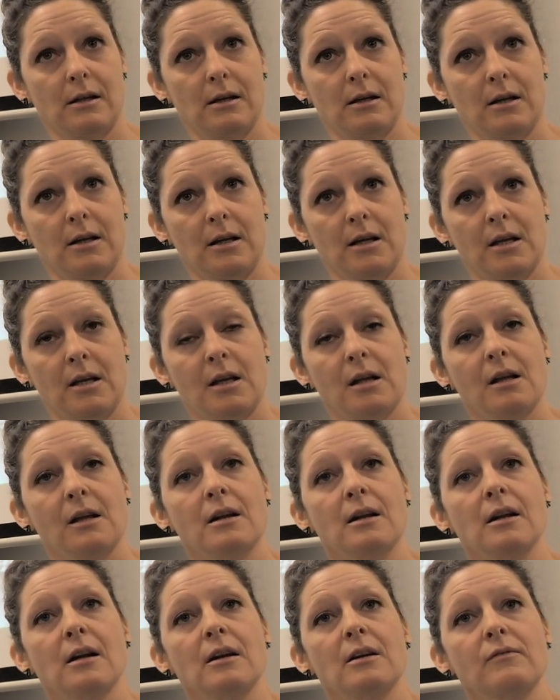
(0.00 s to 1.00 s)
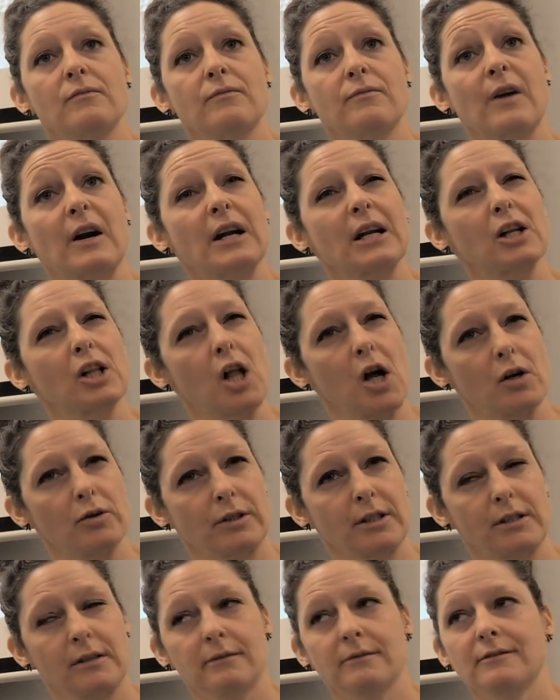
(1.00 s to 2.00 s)
emotion. Very
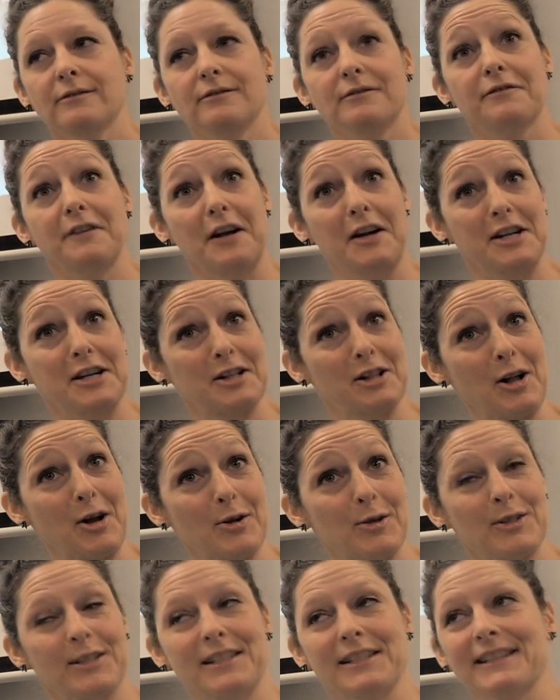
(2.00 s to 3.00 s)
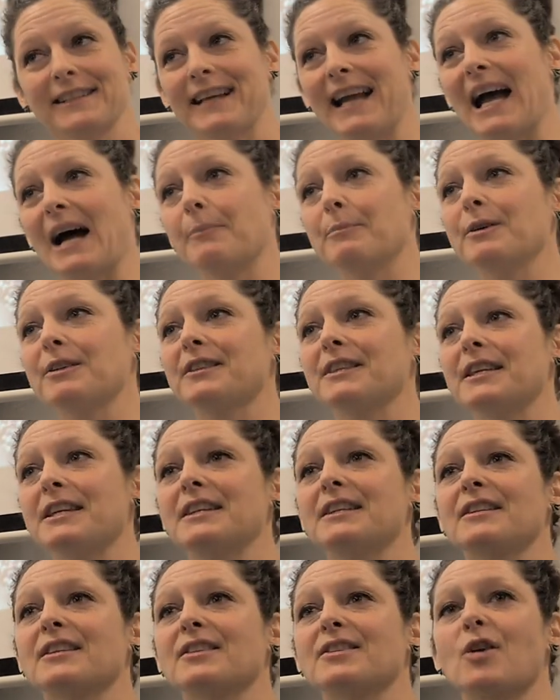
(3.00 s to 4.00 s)
close. Very close.
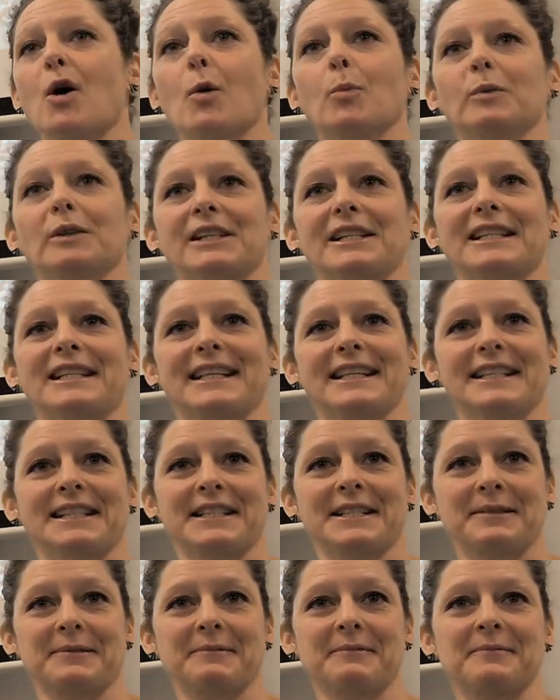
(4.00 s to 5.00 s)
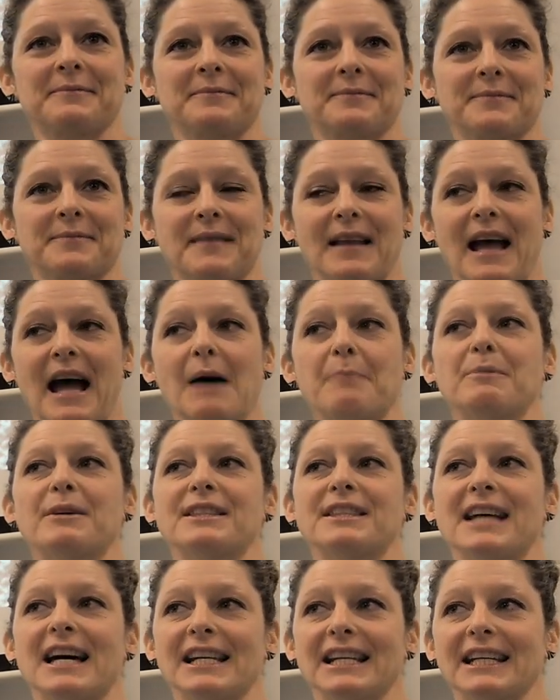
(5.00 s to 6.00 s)
Apathy is hopelessness.
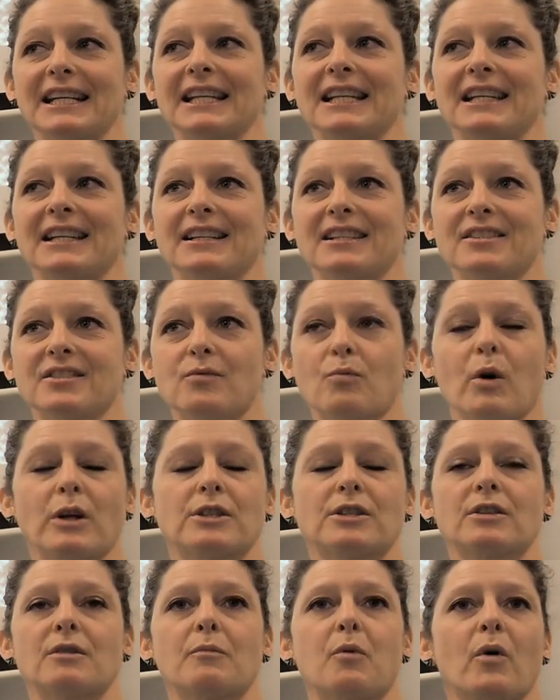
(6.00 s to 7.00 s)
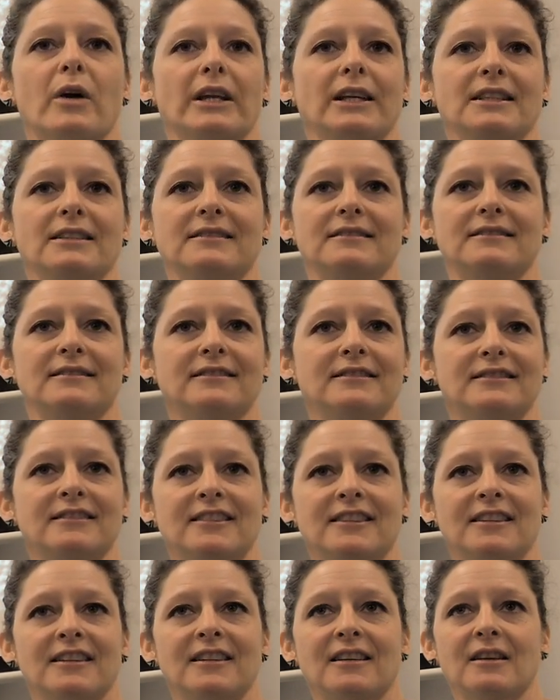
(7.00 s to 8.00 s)
Apathetic is what's the point?
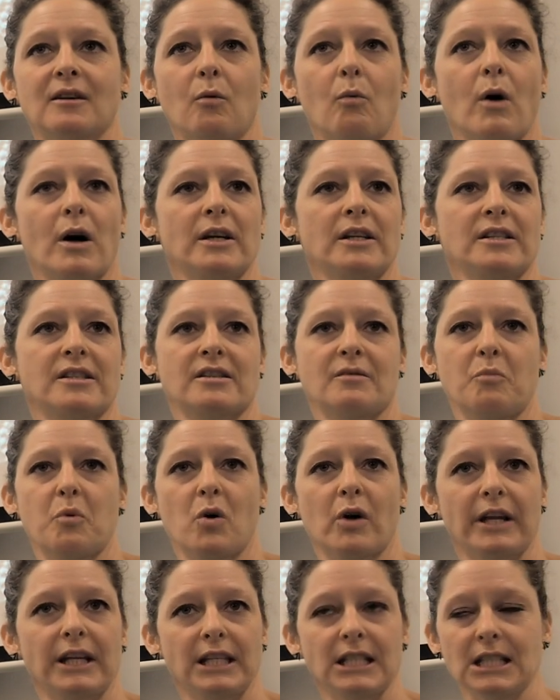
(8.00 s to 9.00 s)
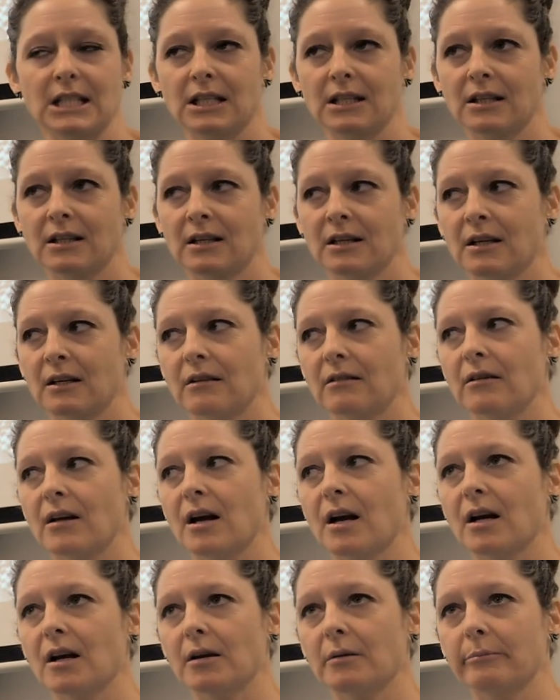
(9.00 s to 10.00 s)
What is the point?
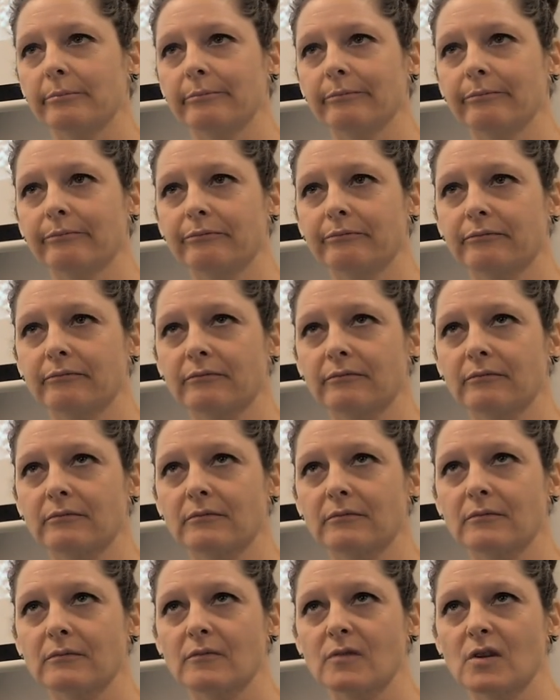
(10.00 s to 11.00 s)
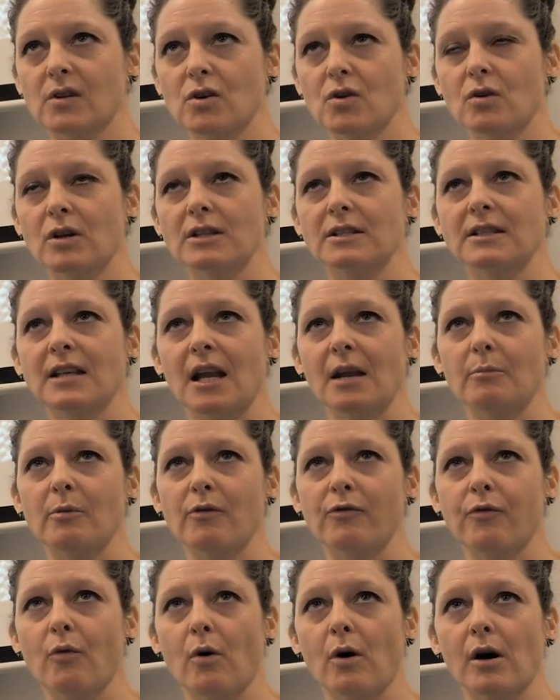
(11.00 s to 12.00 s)
Um, you could say
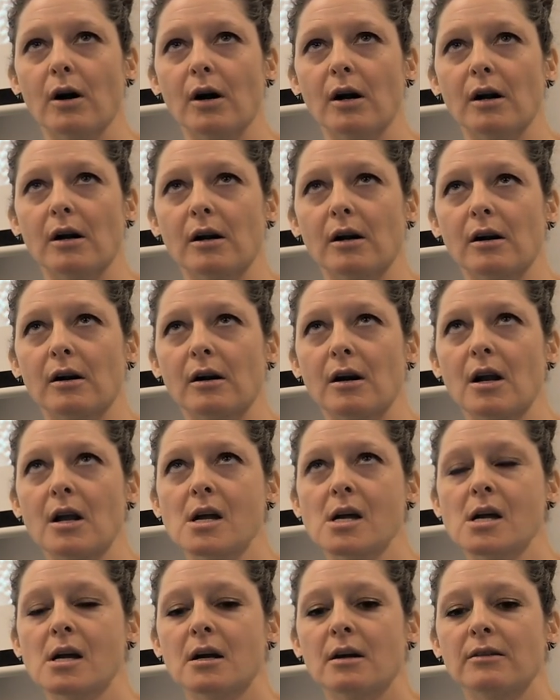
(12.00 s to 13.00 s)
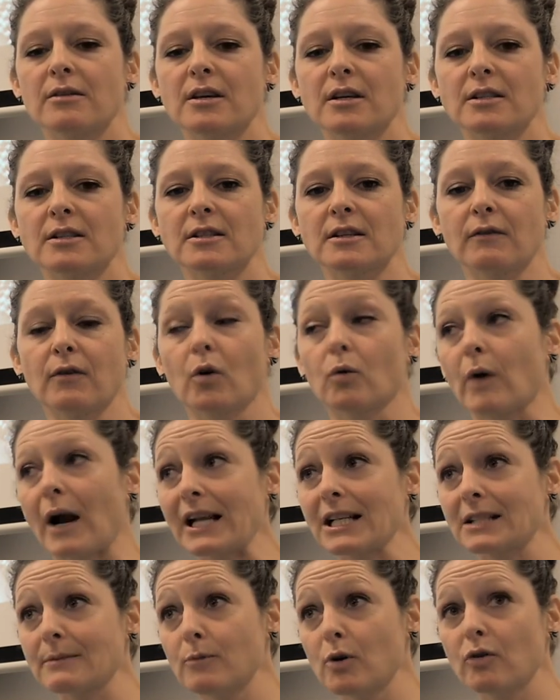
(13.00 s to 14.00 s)
before the civil
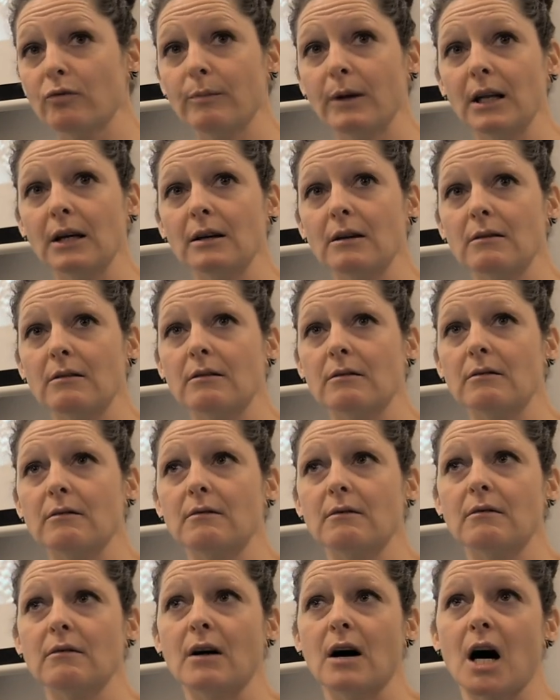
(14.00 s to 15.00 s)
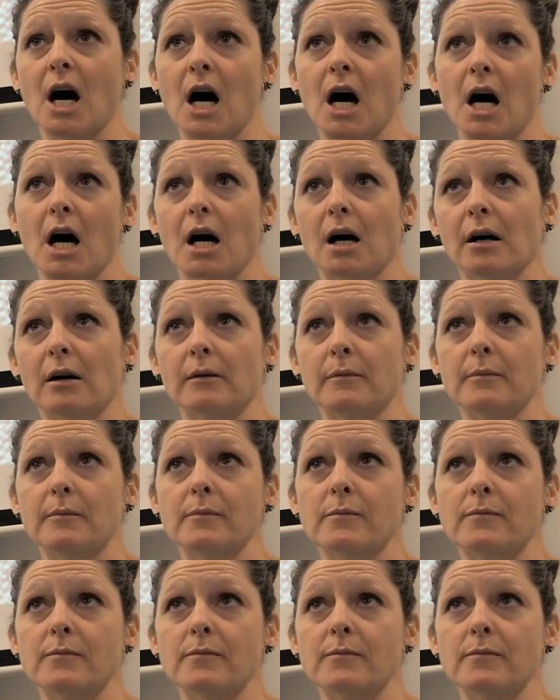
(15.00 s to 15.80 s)
rights movement, uh,